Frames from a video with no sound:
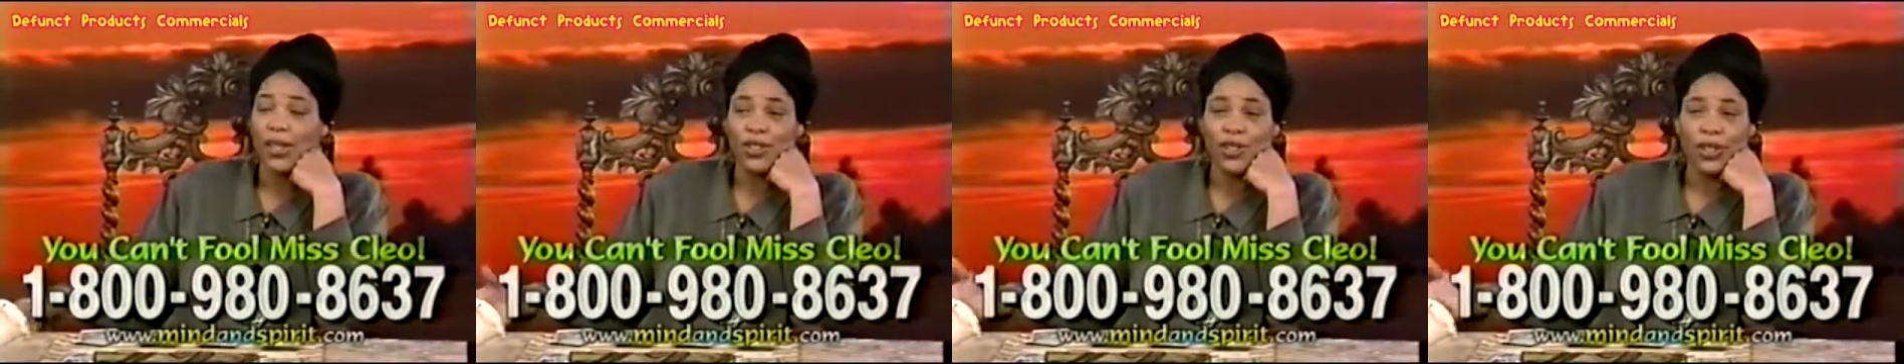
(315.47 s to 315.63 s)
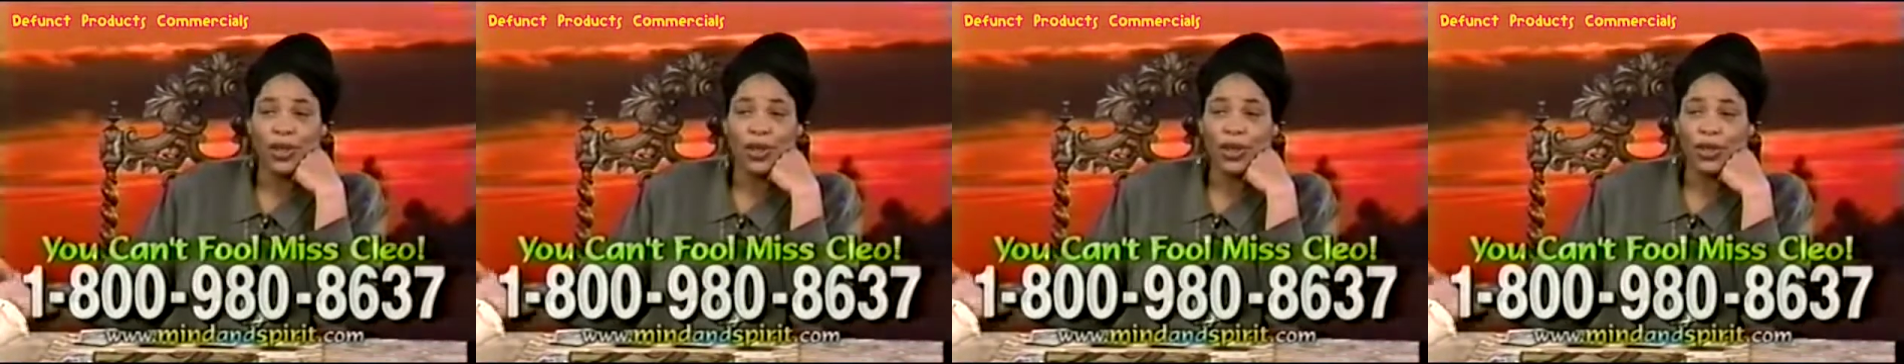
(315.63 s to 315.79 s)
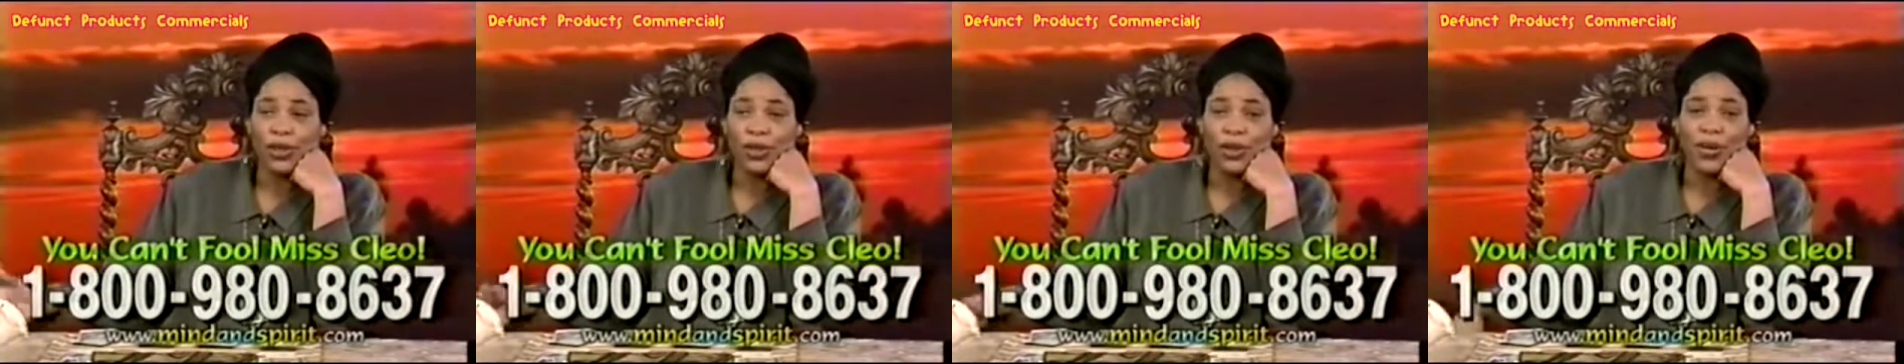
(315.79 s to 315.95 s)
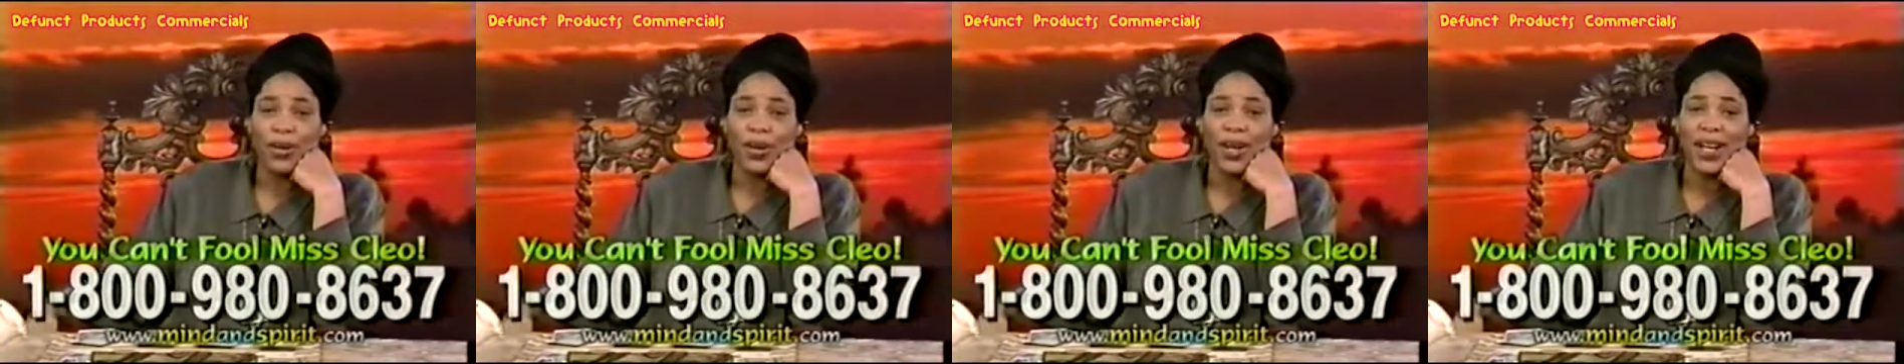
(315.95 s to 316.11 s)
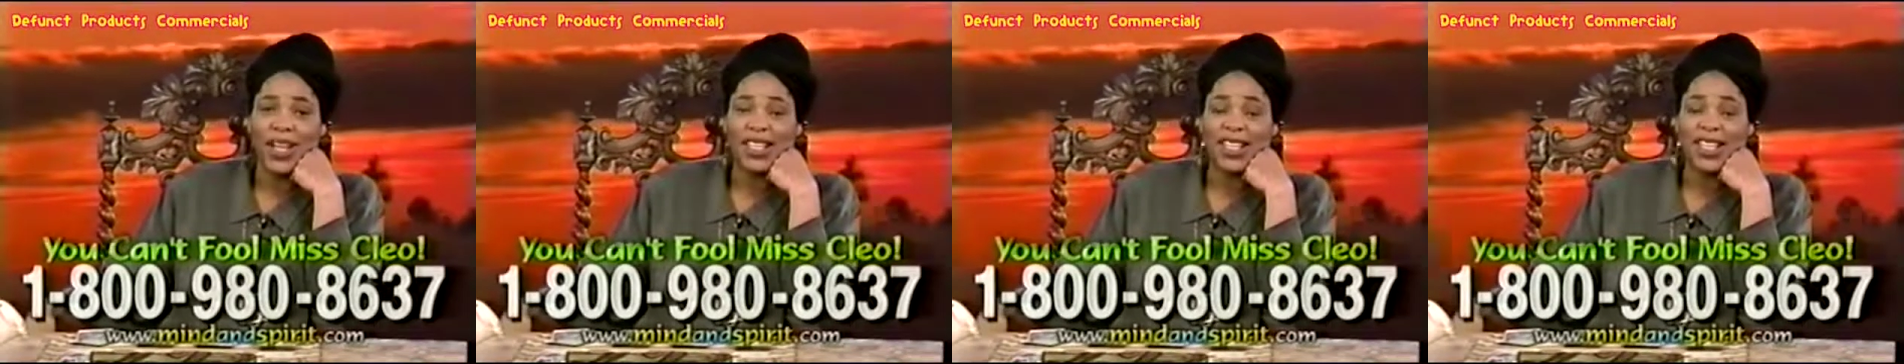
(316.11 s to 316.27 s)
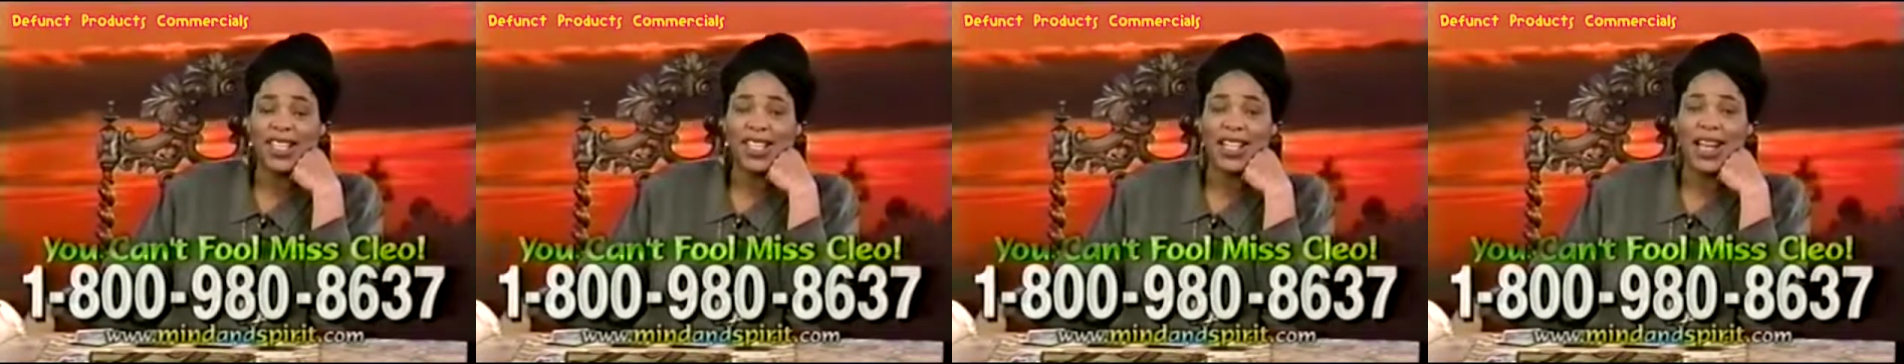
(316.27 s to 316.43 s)
so you were
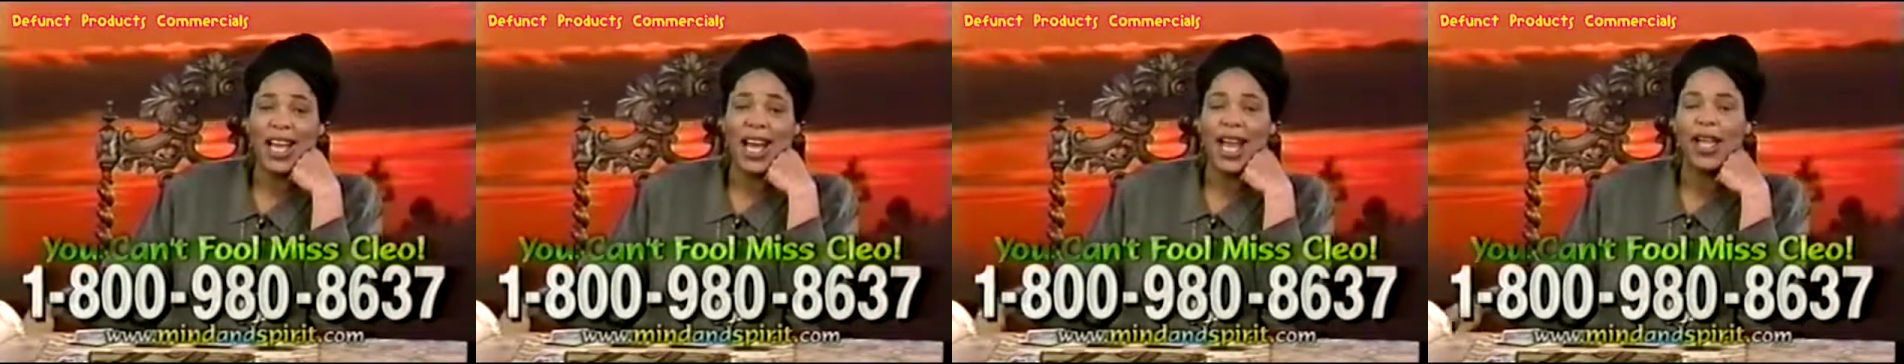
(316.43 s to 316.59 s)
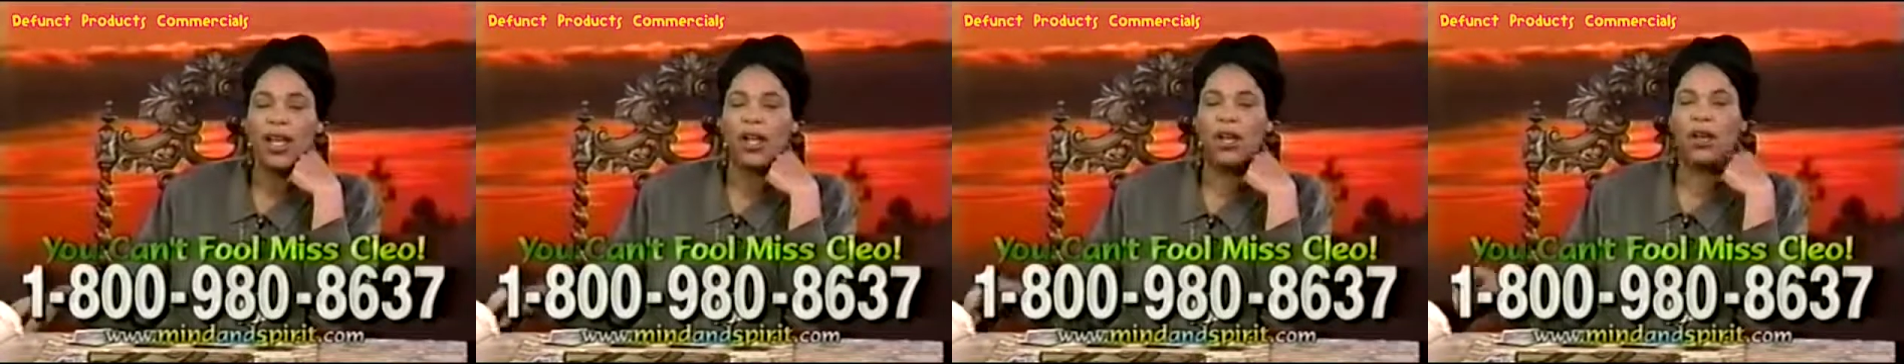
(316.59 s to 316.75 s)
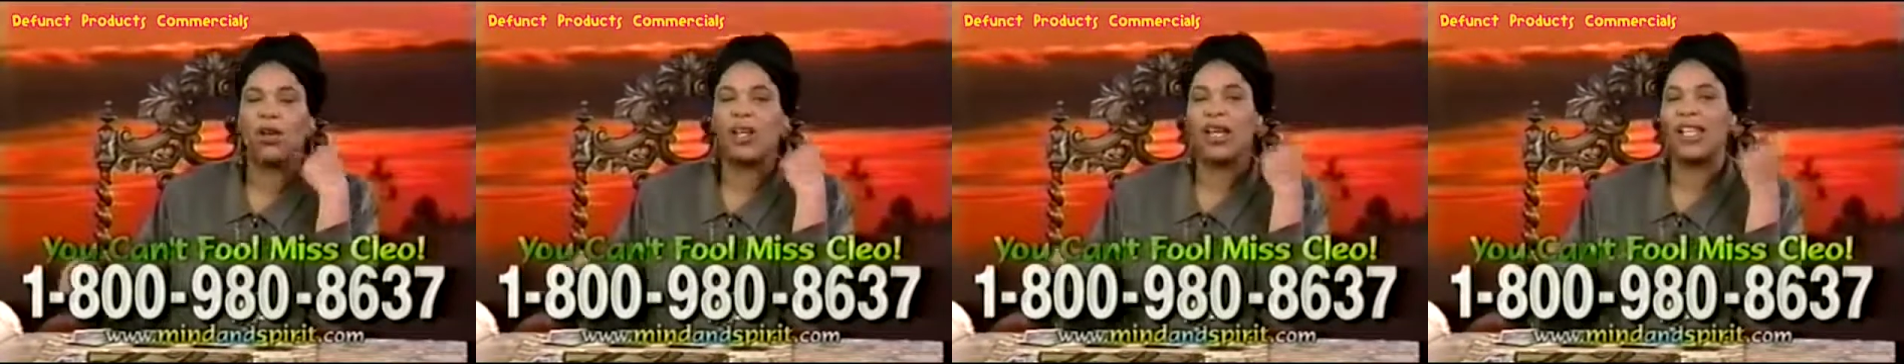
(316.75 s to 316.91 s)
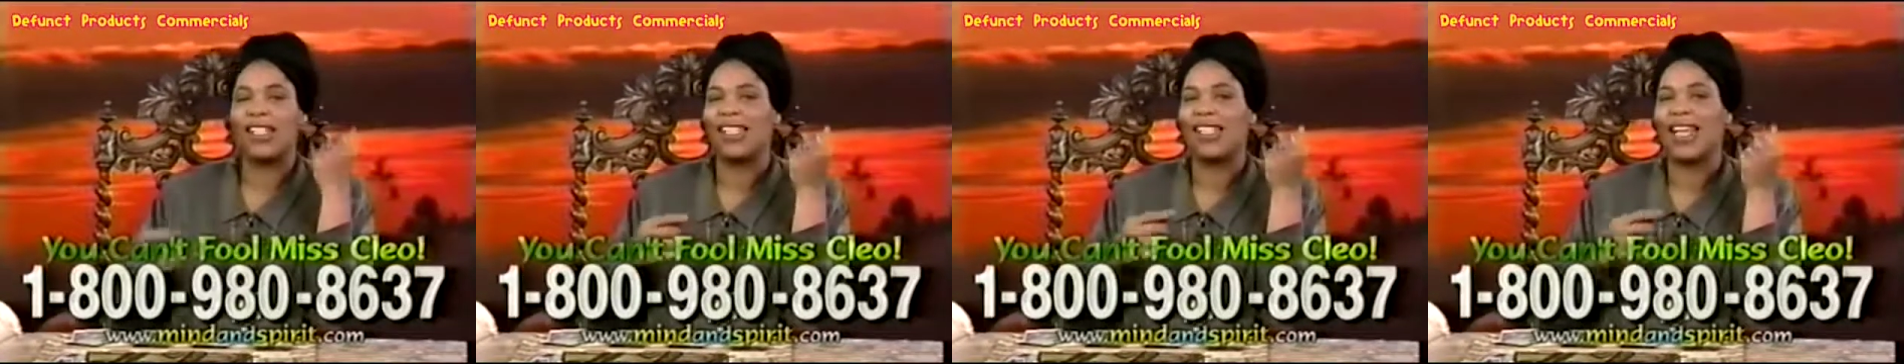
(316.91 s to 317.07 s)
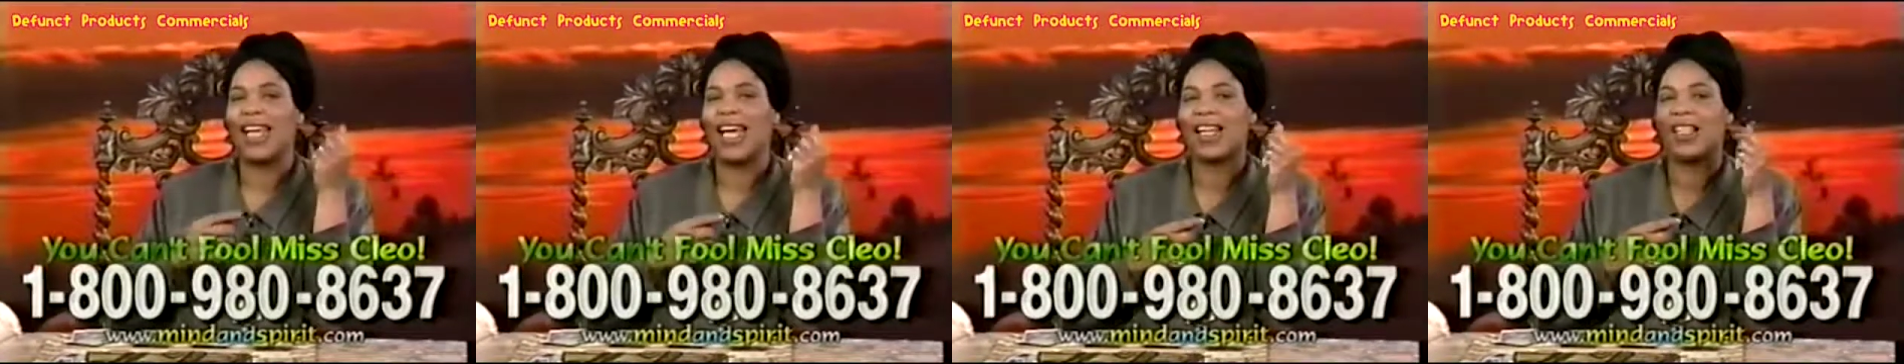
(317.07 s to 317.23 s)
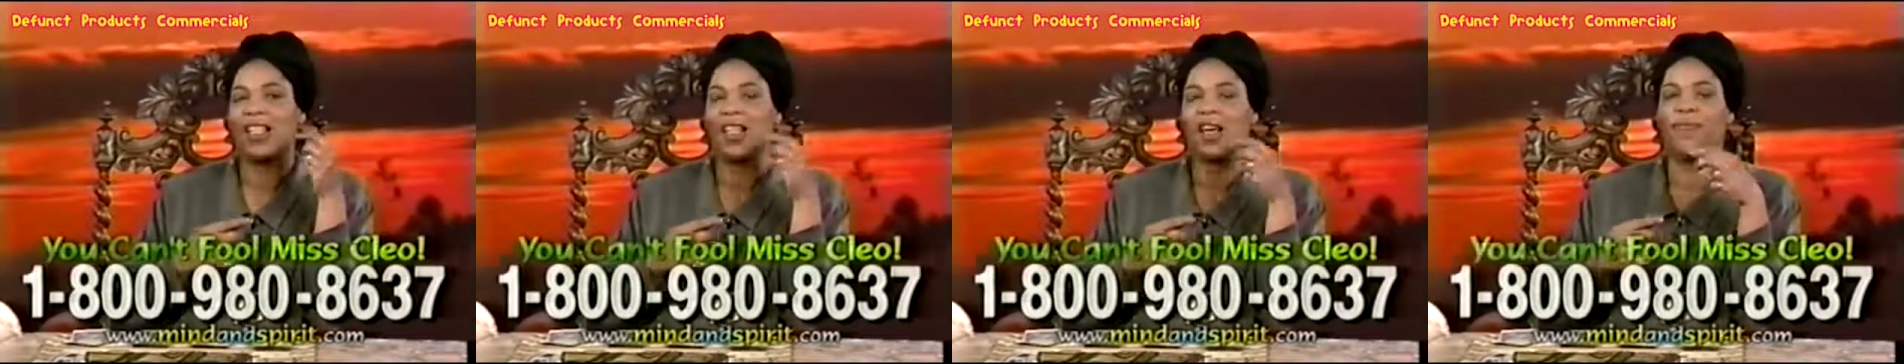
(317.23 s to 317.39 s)
in denial because he
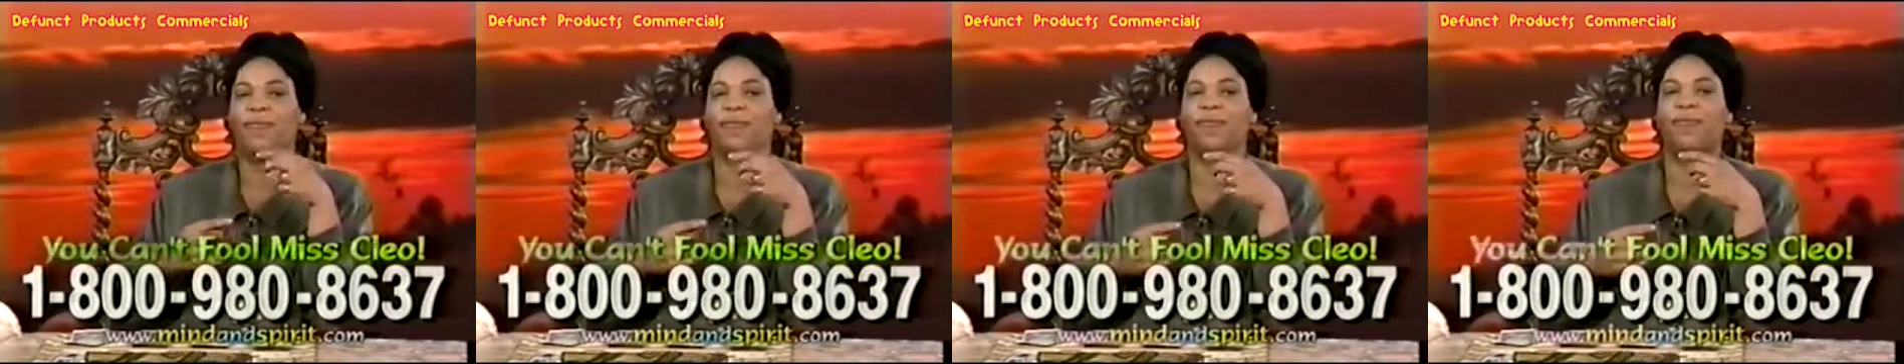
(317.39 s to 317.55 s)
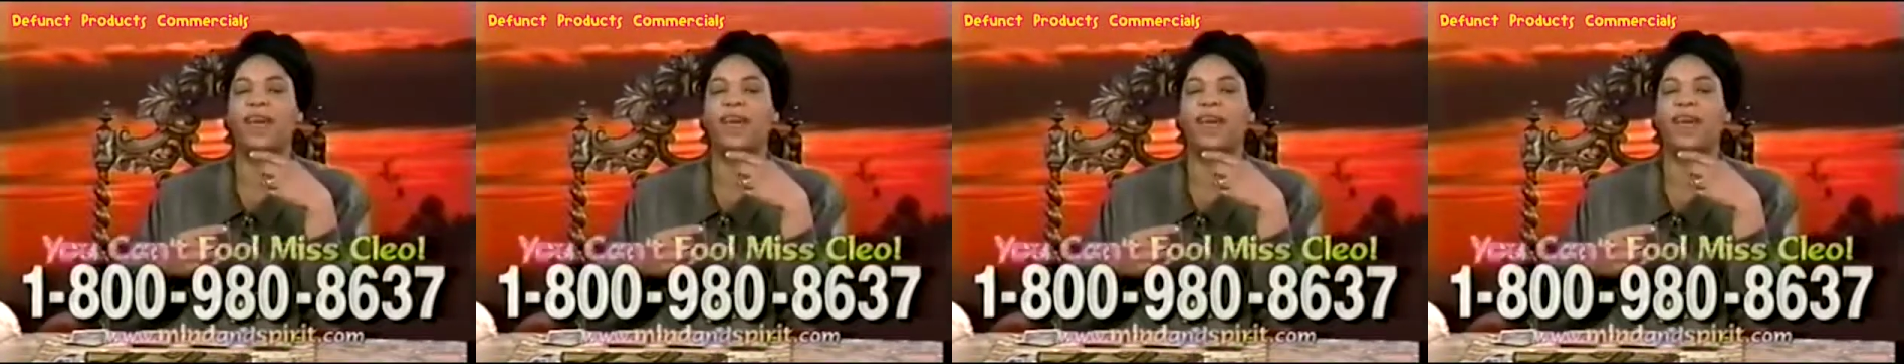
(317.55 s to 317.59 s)
has a